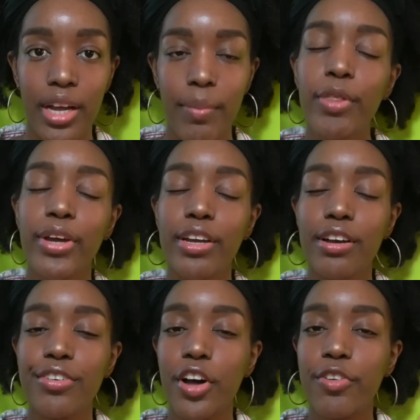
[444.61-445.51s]
By the way,
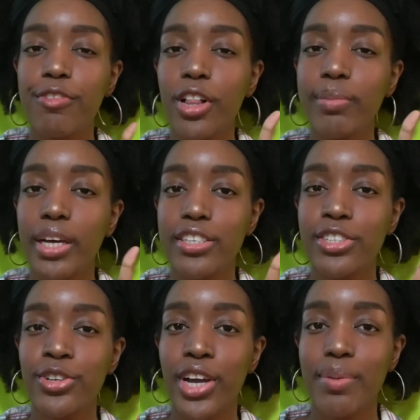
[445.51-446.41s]
follow me on
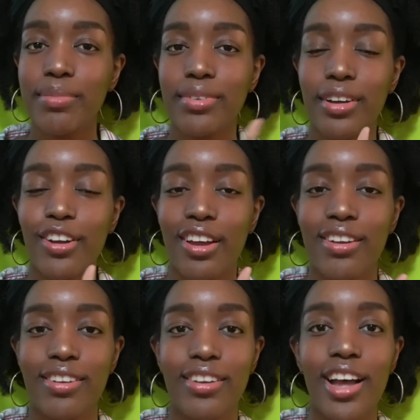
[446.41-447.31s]
Instagram, okay?
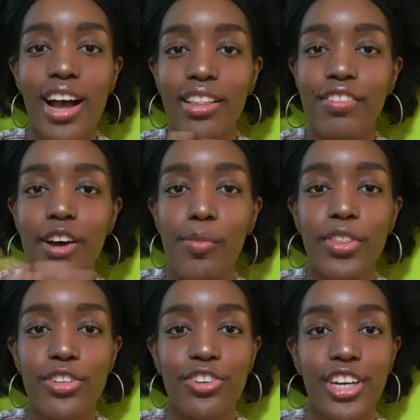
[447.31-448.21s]
I'll leave it up on
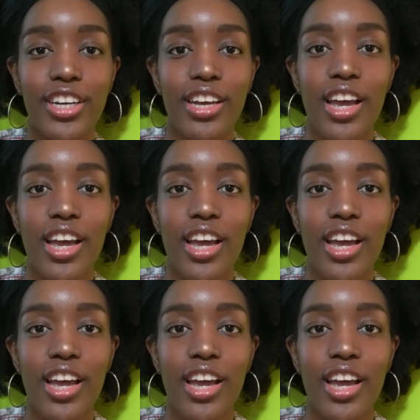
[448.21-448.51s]
the screen.